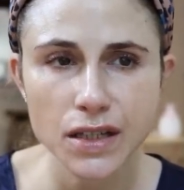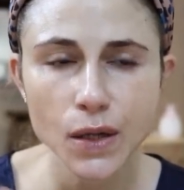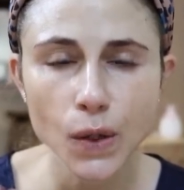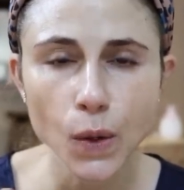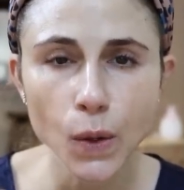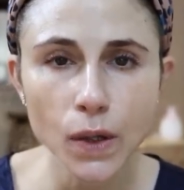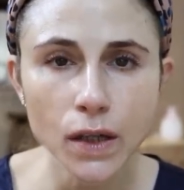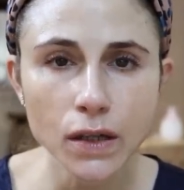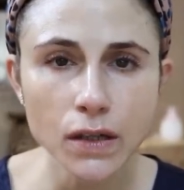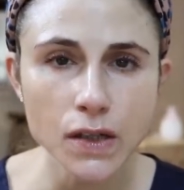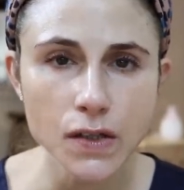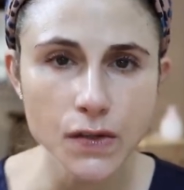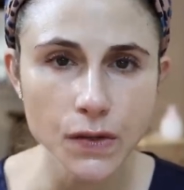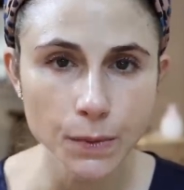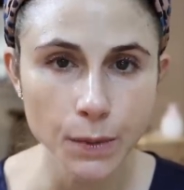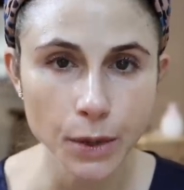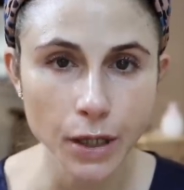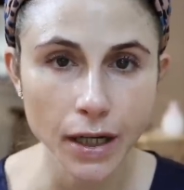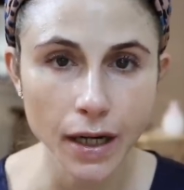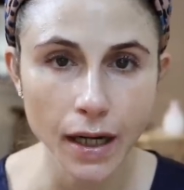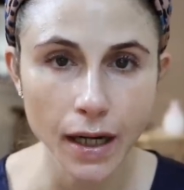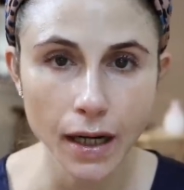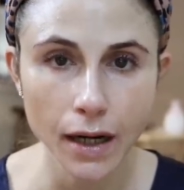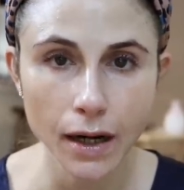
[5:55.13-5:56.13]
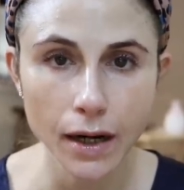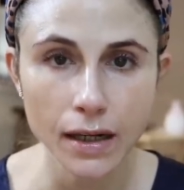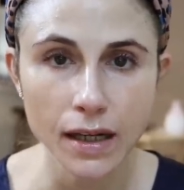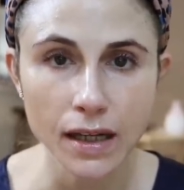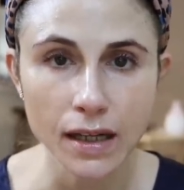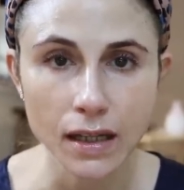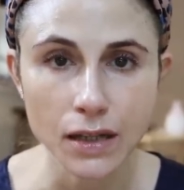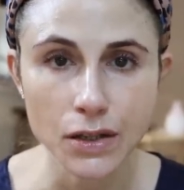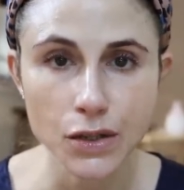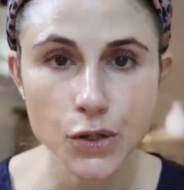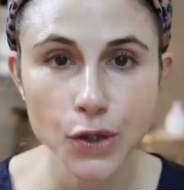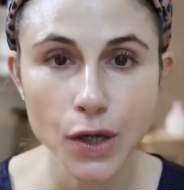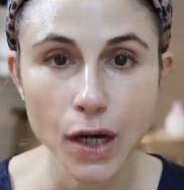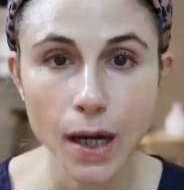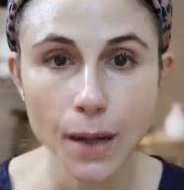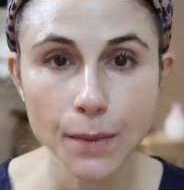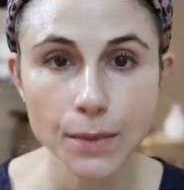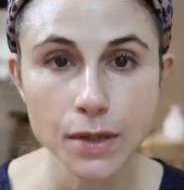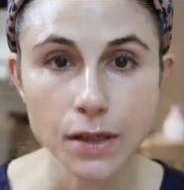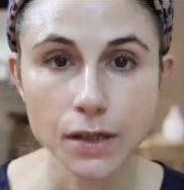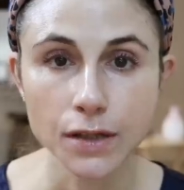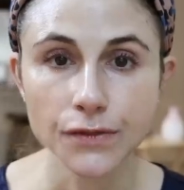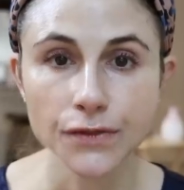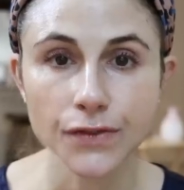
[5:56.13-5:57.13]
The oils from your hair can get
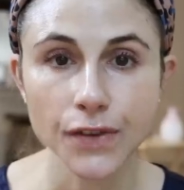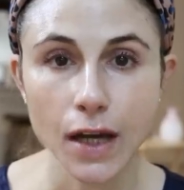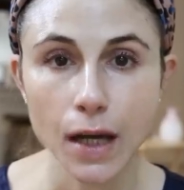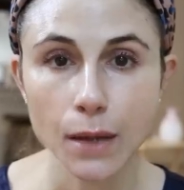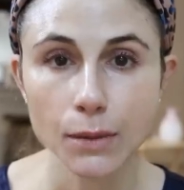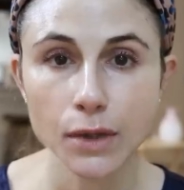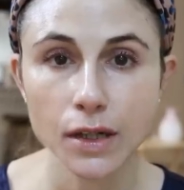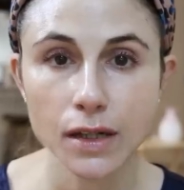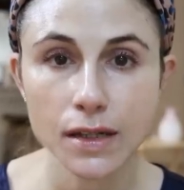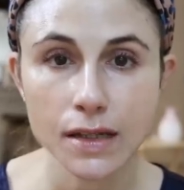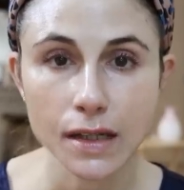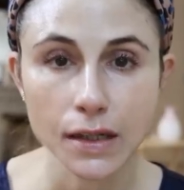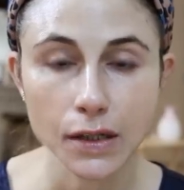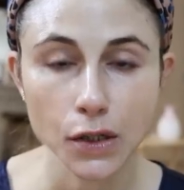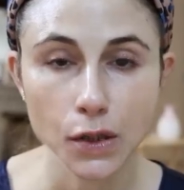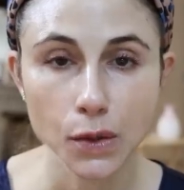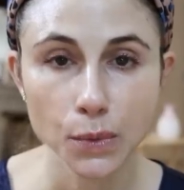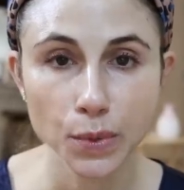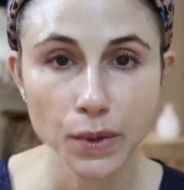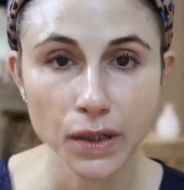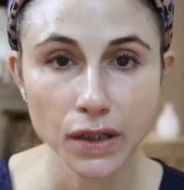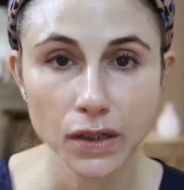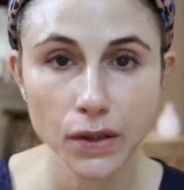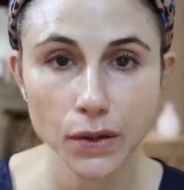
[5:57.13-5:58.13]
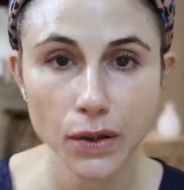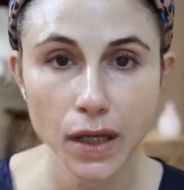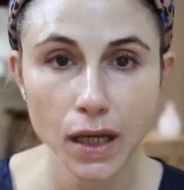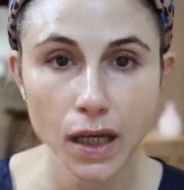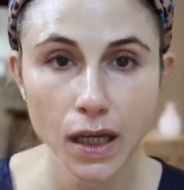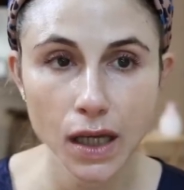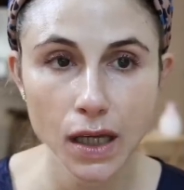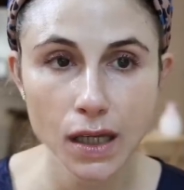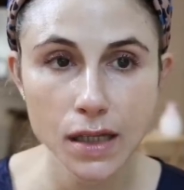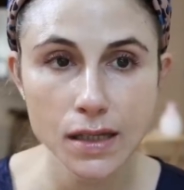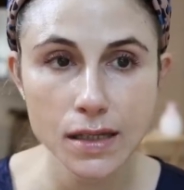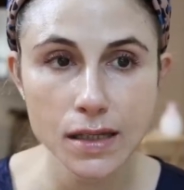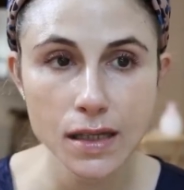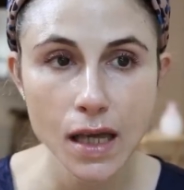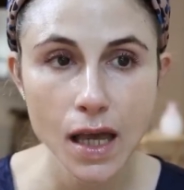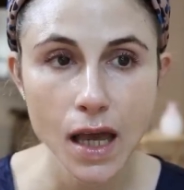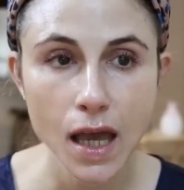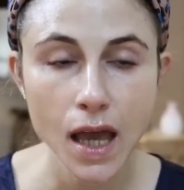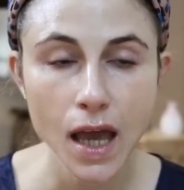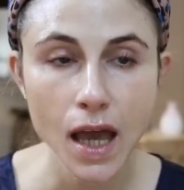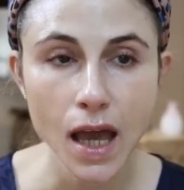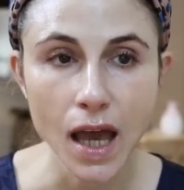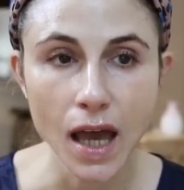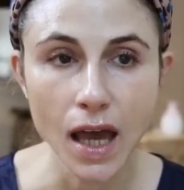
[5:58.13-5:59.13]
trapped on fabrics like your pillowcase,
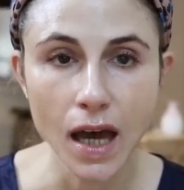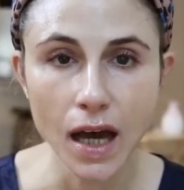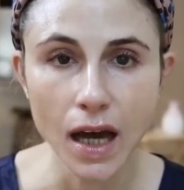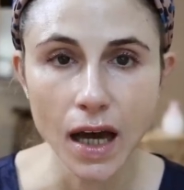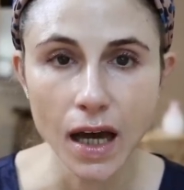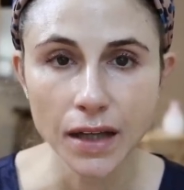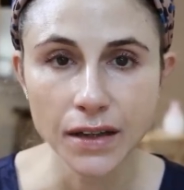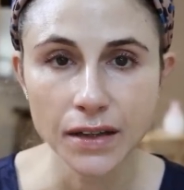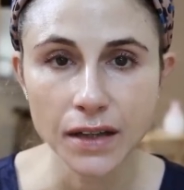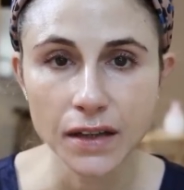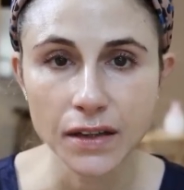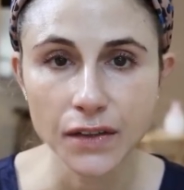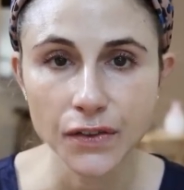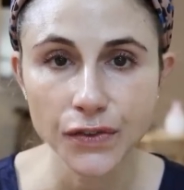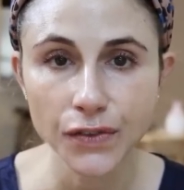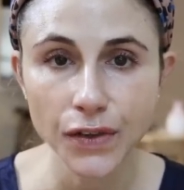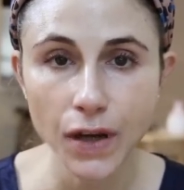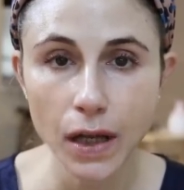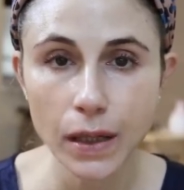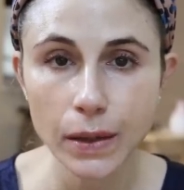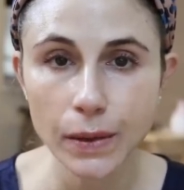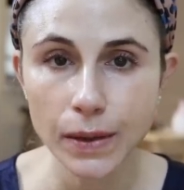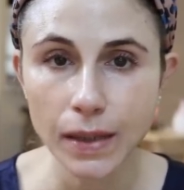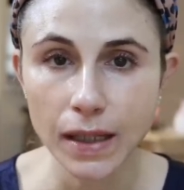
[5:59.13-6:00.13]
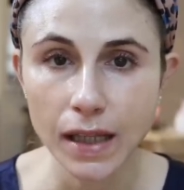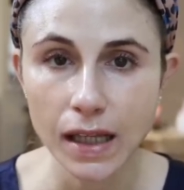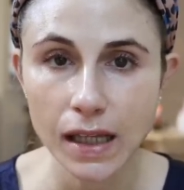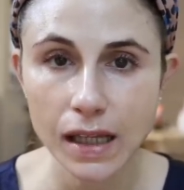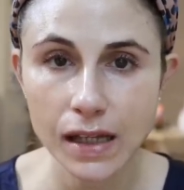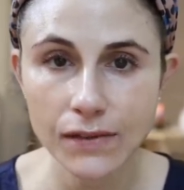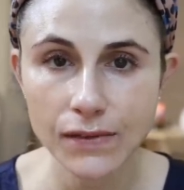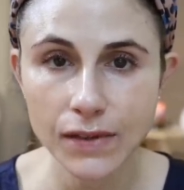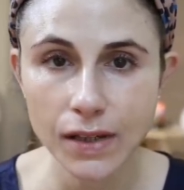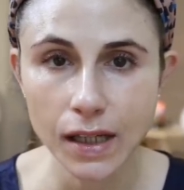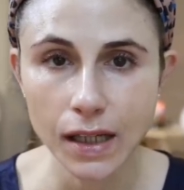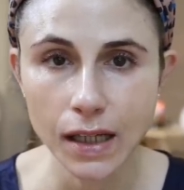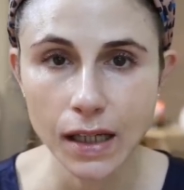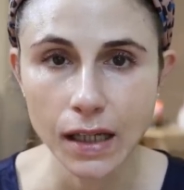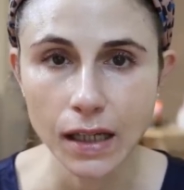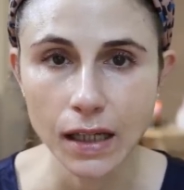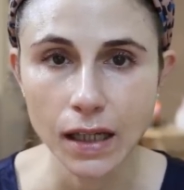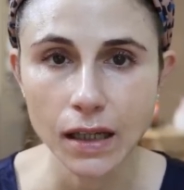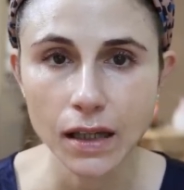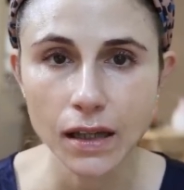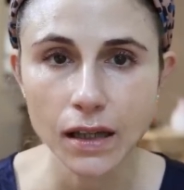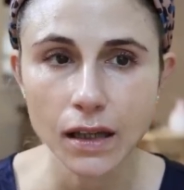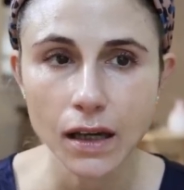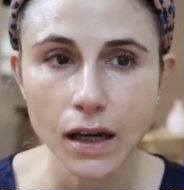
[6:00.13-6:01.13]
and then the following
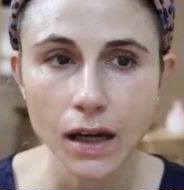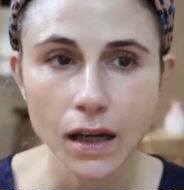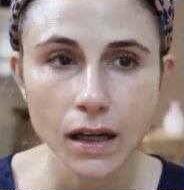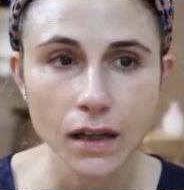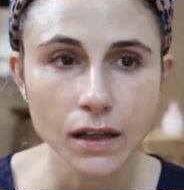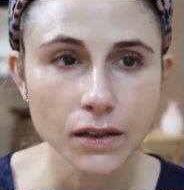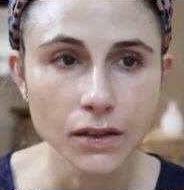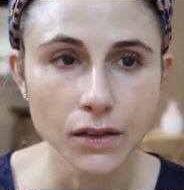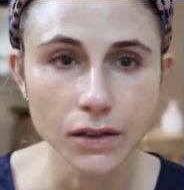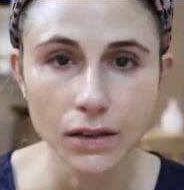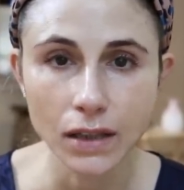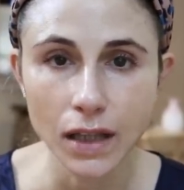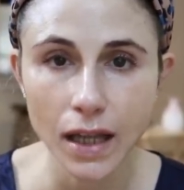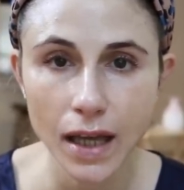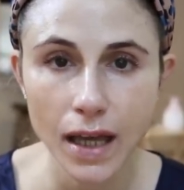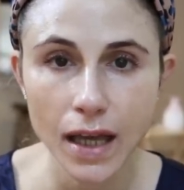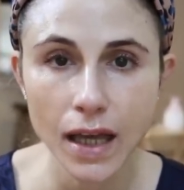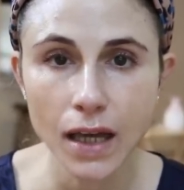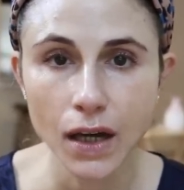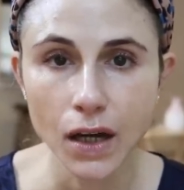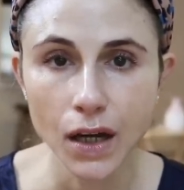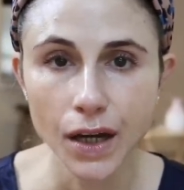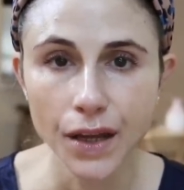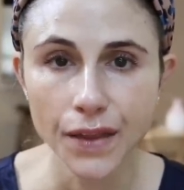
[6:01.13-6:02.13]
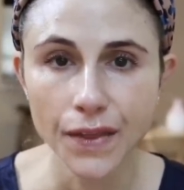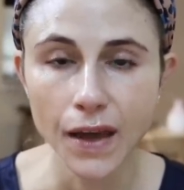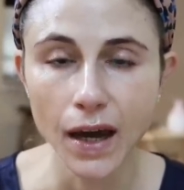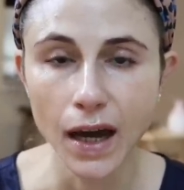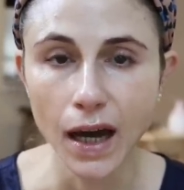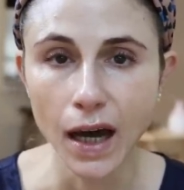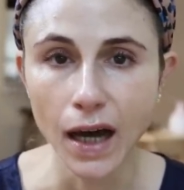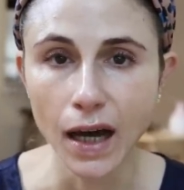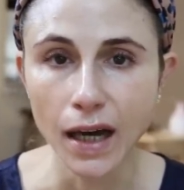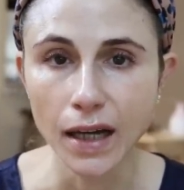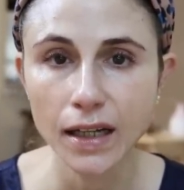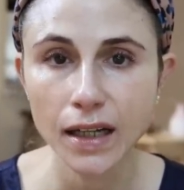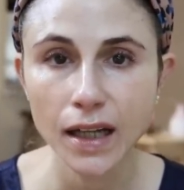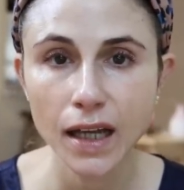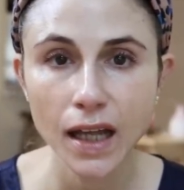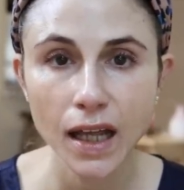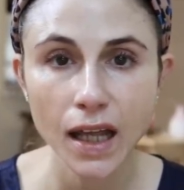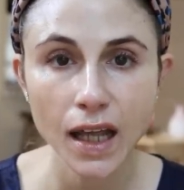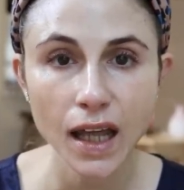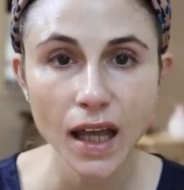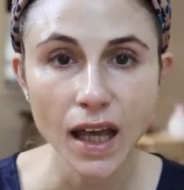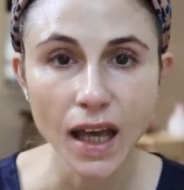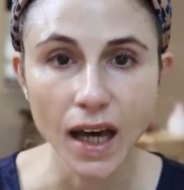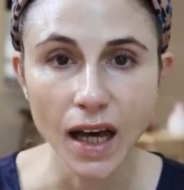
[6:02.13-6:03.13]
evening, you're laying on that,
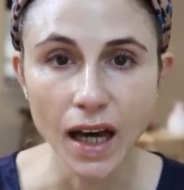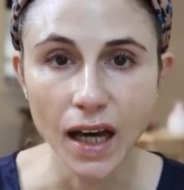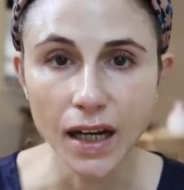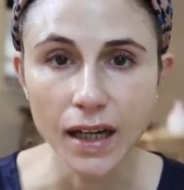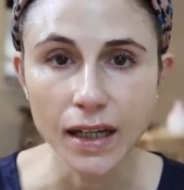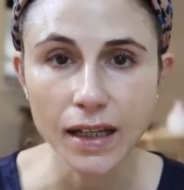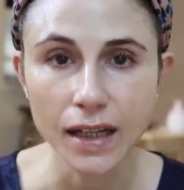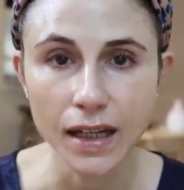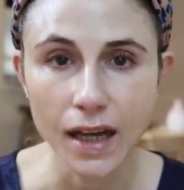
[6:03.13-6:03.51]
and it